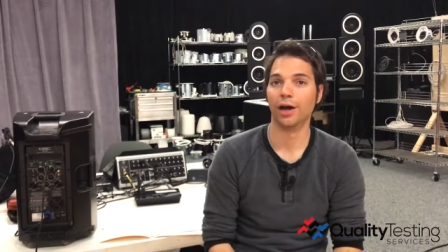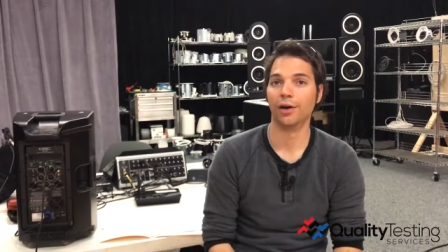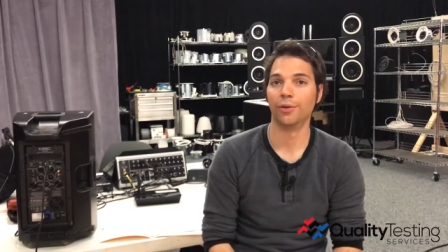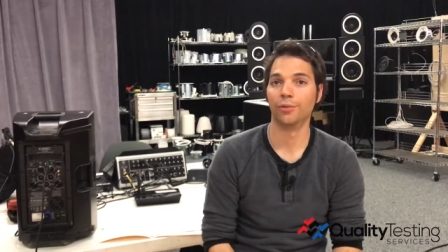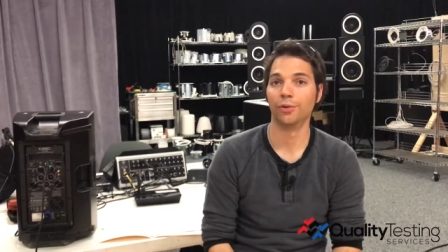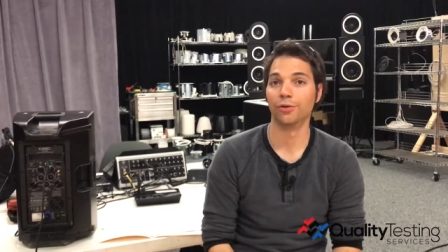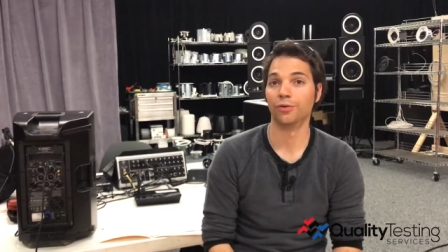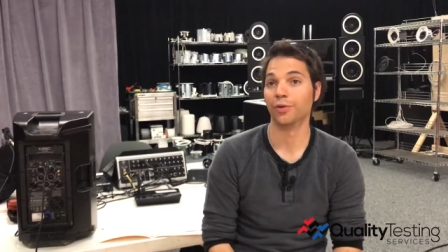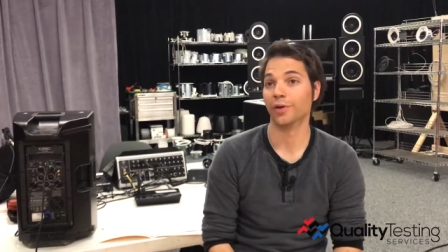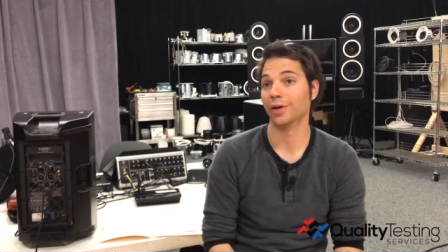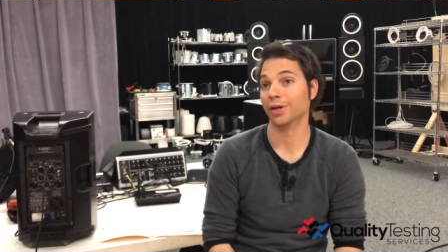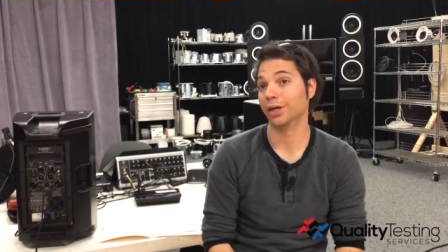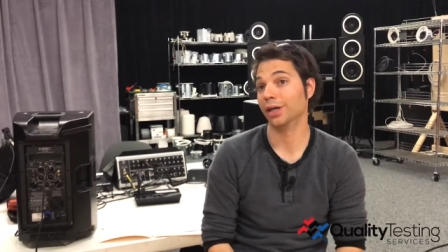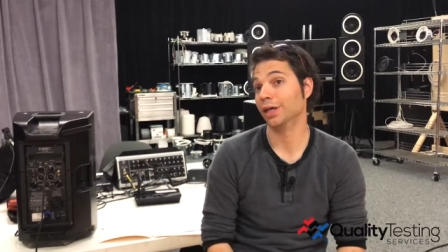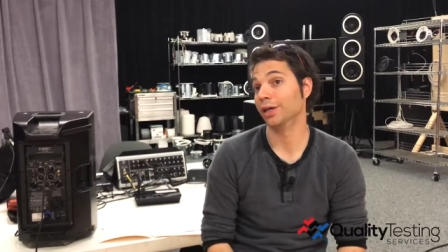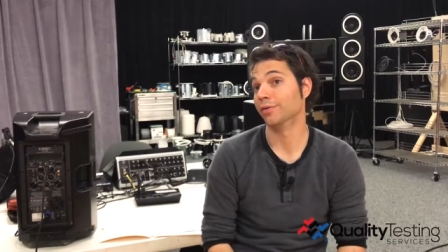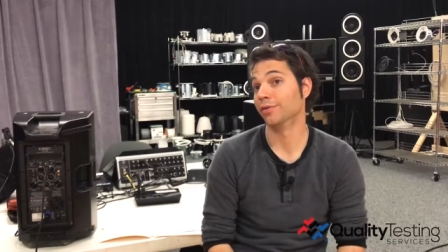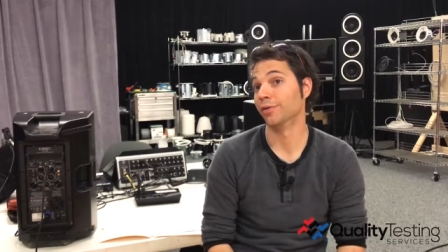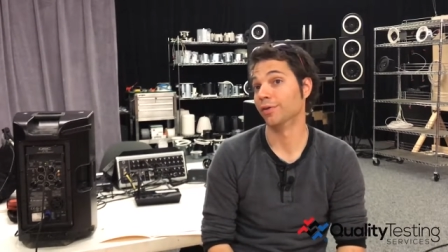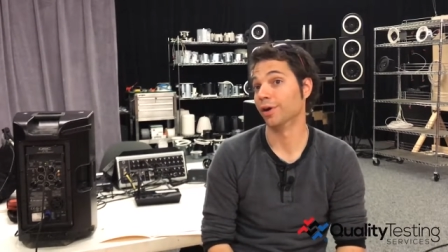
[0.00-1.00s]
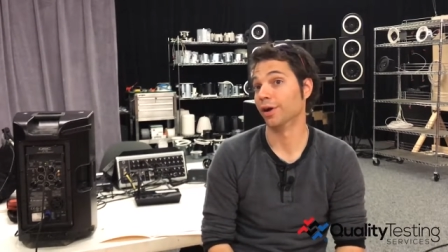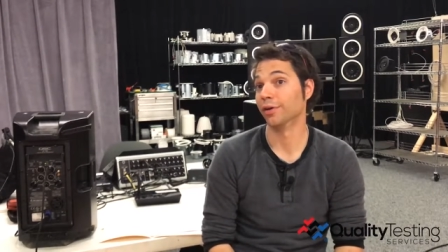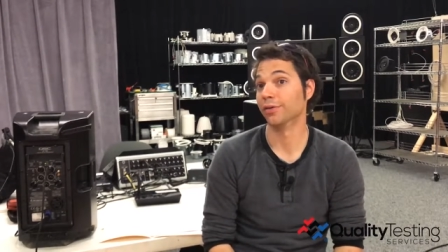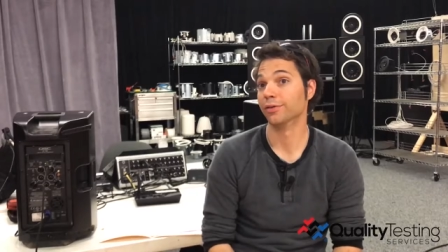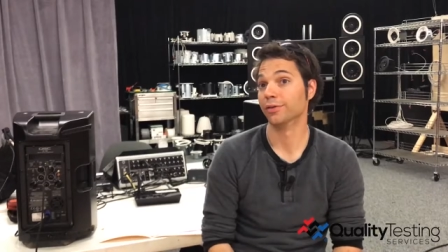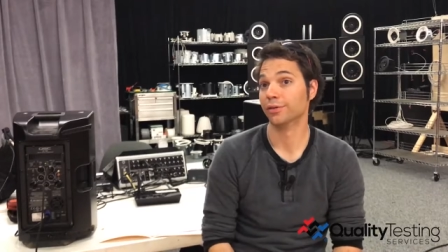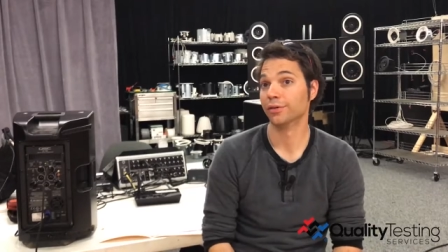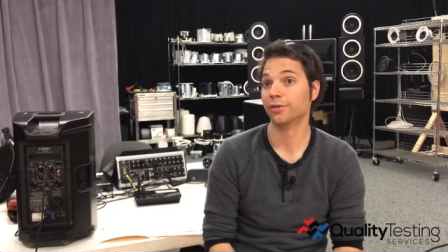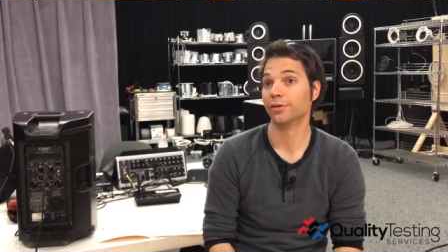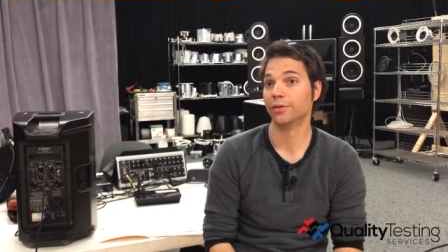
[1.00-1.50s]
was very key for
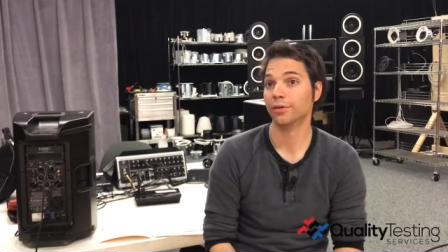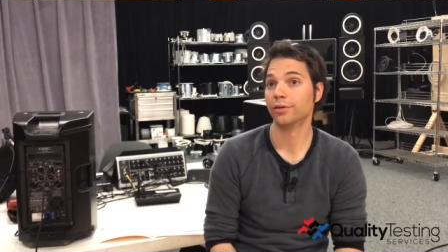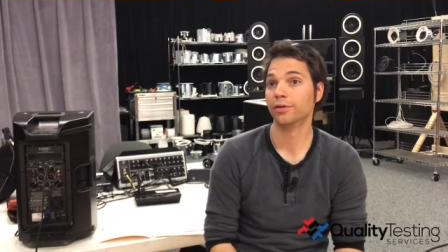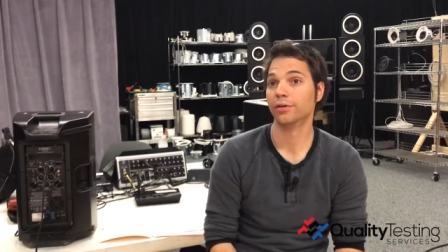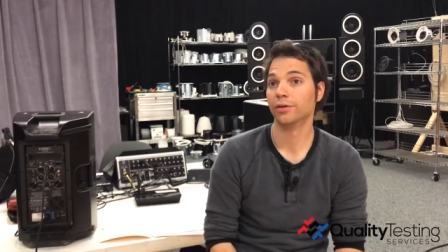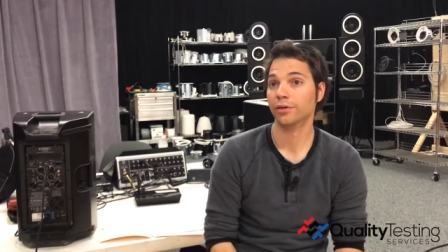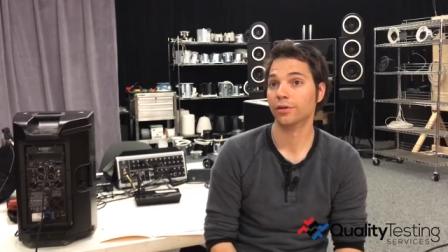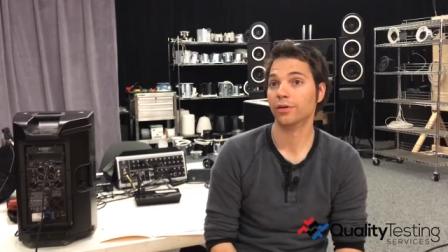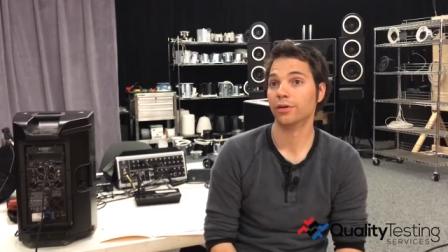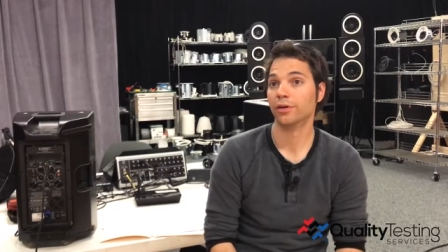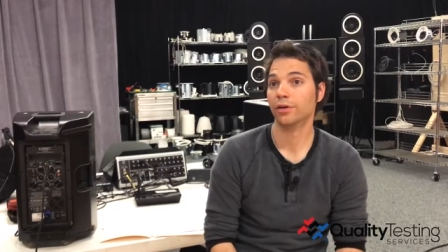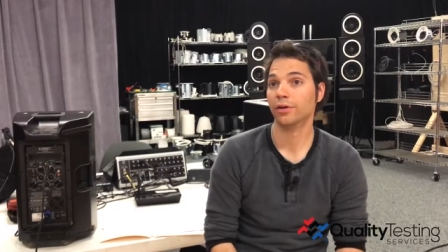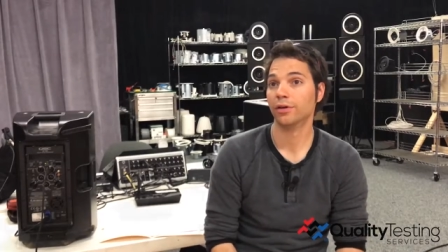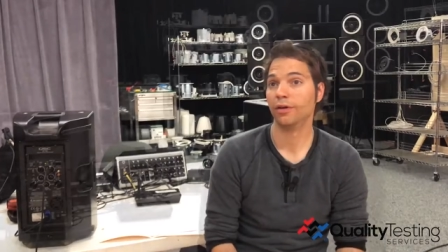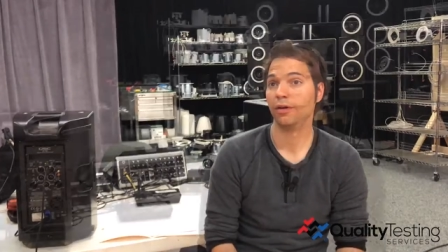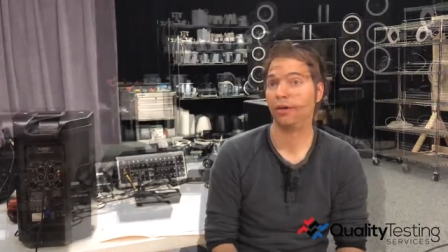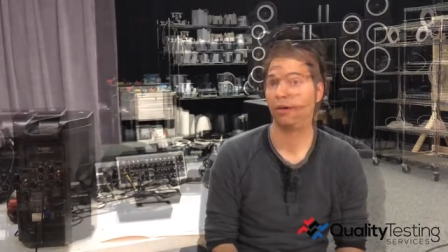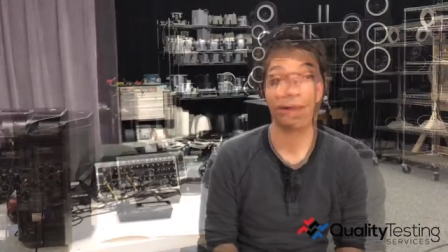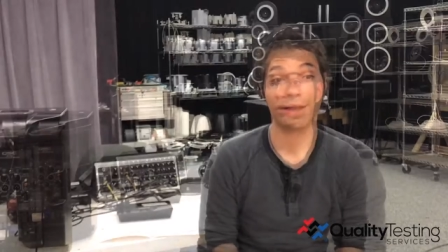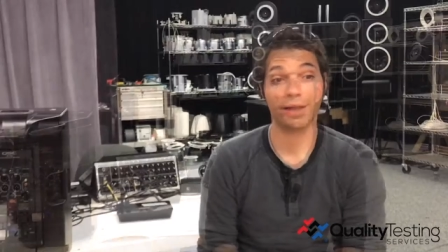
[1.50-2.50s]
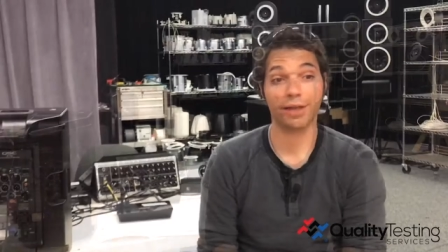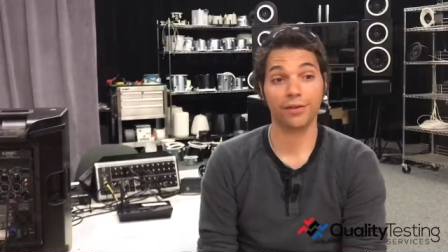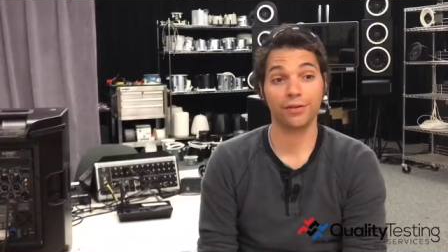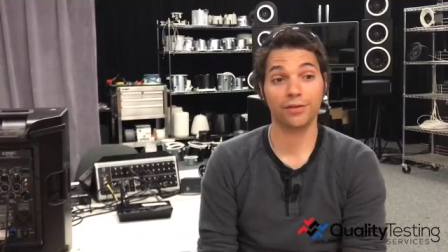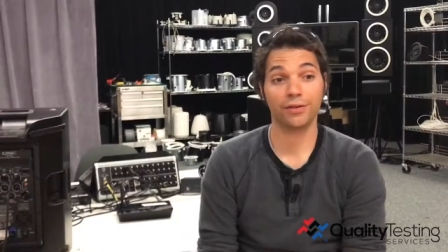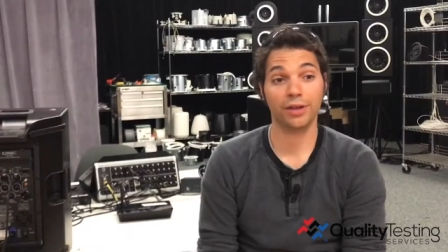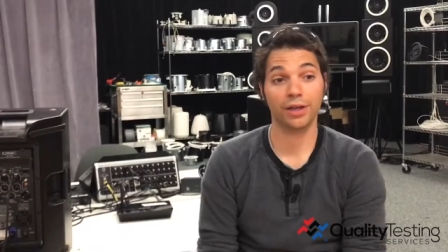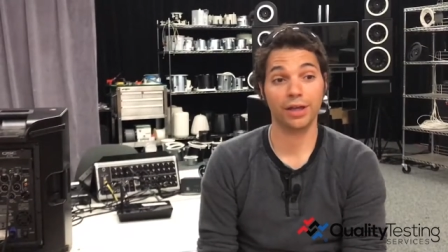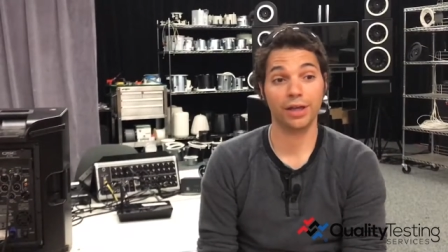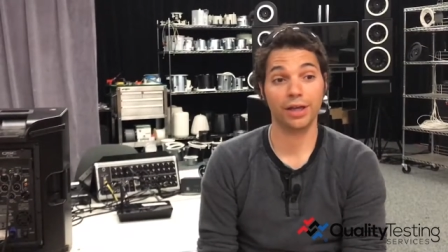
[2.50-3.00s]
us. It
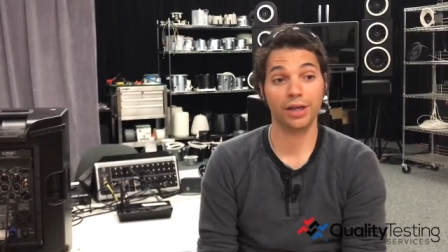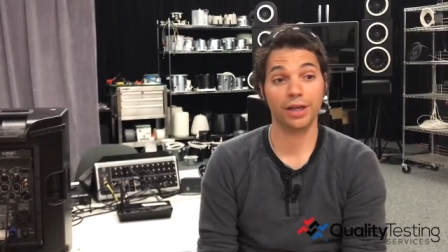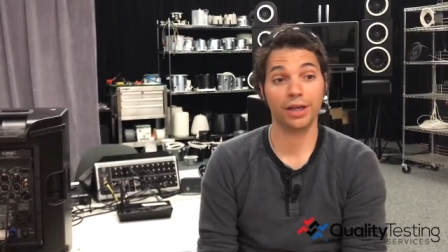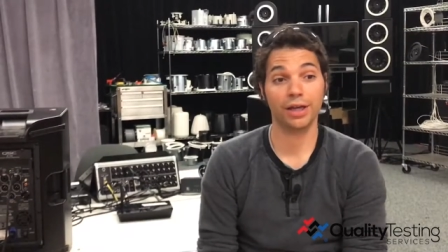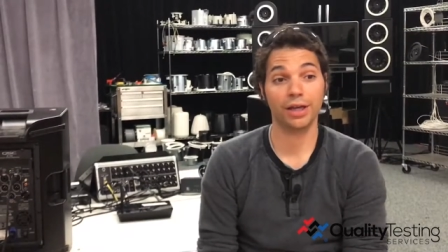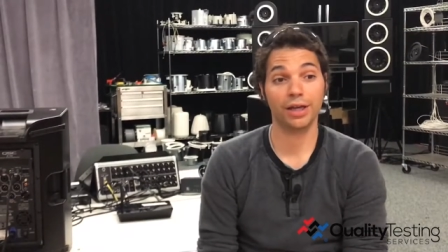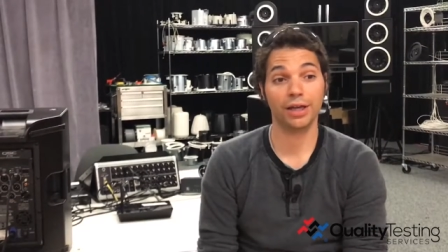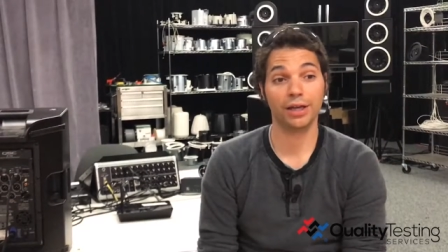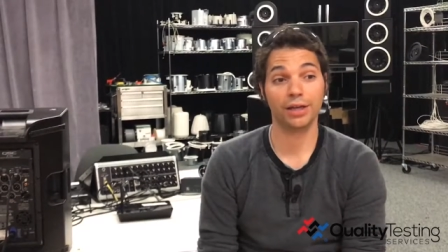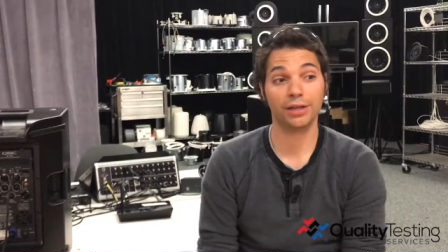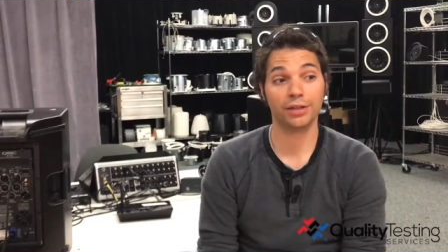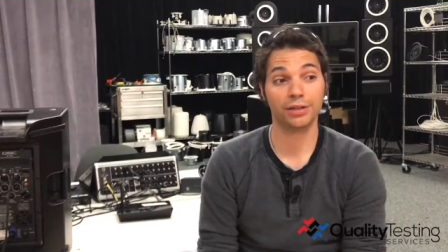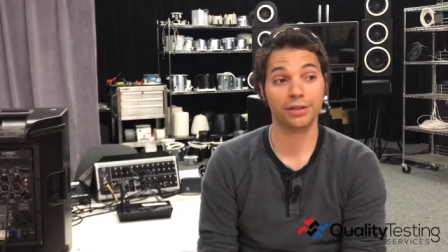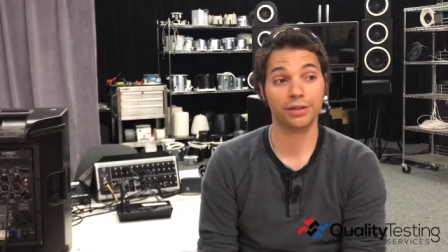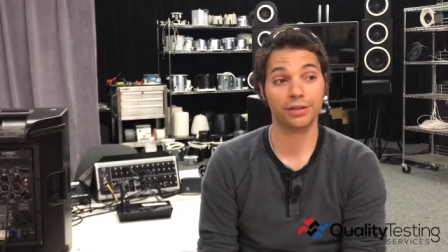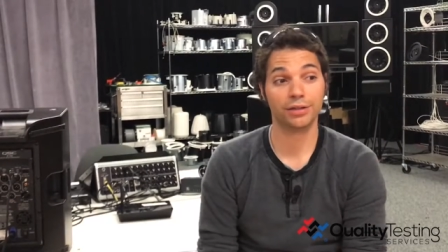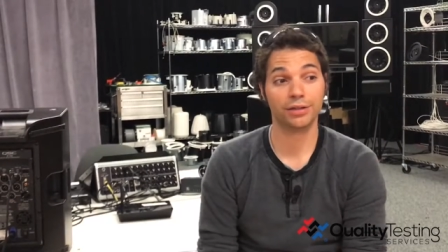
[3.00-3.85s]
is the